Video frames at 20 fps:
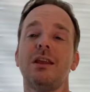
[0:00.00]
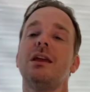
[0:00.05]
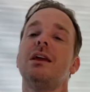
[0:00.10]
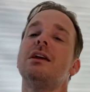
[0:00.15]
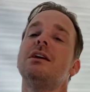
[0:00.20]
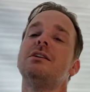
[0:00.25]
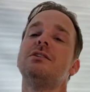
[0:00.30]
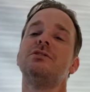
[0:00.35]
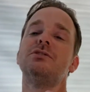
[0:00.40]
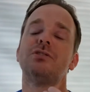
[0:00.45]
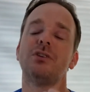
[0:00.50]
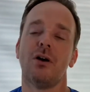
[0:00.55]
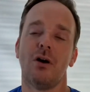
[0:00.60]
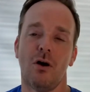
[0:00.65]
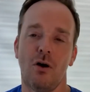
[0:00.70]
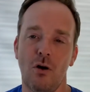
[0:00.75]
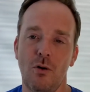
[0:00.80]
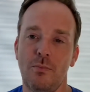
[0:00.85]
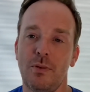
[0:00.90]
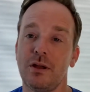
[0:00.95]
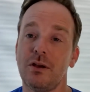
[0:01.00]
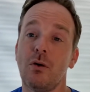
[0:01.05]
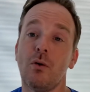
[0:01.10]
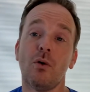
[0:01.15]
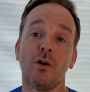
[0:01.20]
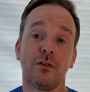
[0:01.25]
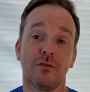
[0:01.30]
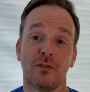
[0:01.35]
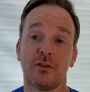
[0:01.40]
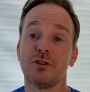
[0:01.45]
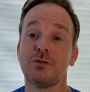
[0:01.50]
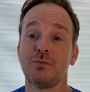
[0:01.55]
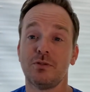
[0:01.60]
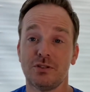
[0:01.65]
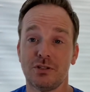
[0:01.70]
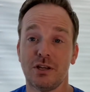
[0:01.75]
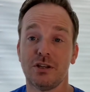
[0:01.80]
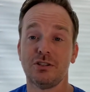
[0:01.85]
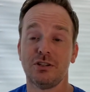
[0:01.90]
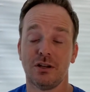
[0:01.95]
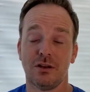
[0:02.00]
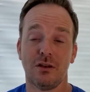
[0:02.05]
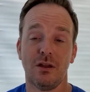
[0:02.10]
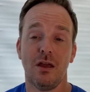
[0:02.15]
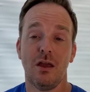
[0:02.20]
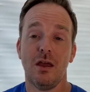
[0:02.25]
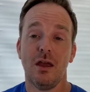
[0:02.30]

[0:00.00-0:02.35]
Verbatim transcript: is open or first position.